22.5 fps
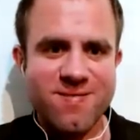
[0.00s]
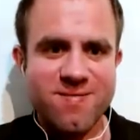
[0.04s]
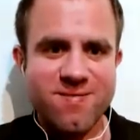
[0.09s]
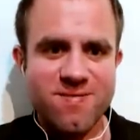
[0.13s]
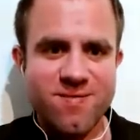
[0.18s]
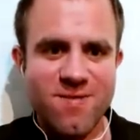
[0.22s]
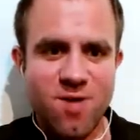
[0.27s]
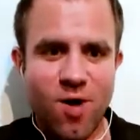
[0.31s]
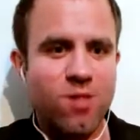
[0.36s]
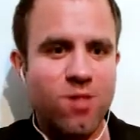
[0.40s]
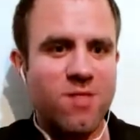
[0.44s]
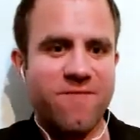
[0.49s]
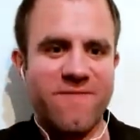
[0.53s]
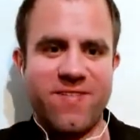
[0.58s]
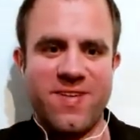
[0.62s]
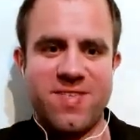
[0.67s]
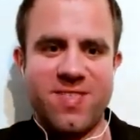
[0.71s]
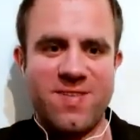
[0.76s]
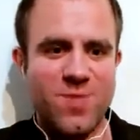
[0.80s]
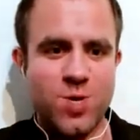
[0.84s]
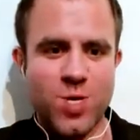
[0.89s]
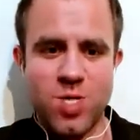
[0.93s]
All of it.
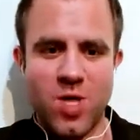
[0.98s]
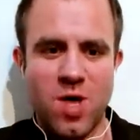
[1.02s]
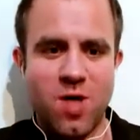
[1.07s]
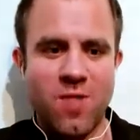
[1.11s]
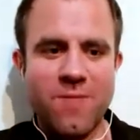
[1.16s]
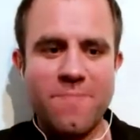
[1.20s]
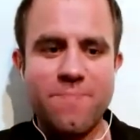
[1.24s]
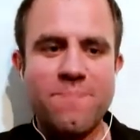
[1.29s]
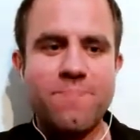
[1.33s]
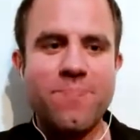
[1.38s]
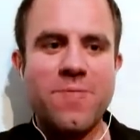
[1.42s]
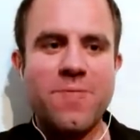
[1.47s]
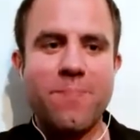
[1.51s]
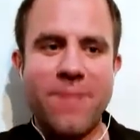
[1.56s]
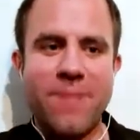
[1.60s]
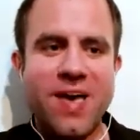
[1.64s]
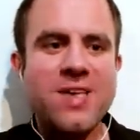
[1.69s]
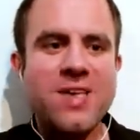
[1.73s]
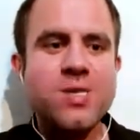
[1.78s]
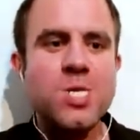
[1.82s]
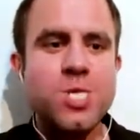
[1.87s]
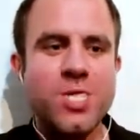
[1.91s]
There is not the
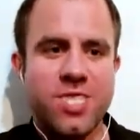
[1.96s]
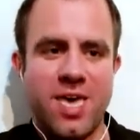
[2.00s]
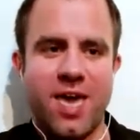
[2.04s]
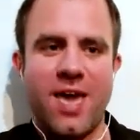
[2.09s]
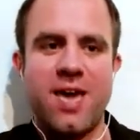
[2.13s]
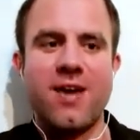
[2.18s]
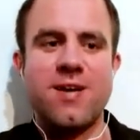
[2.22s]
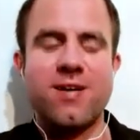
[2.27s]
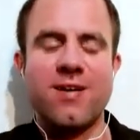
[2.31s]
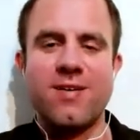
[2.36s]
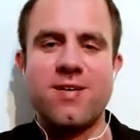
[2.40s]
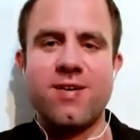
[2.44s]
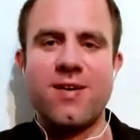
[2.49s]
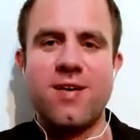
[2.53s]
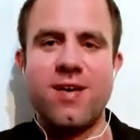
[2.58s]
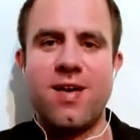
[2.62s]
best thing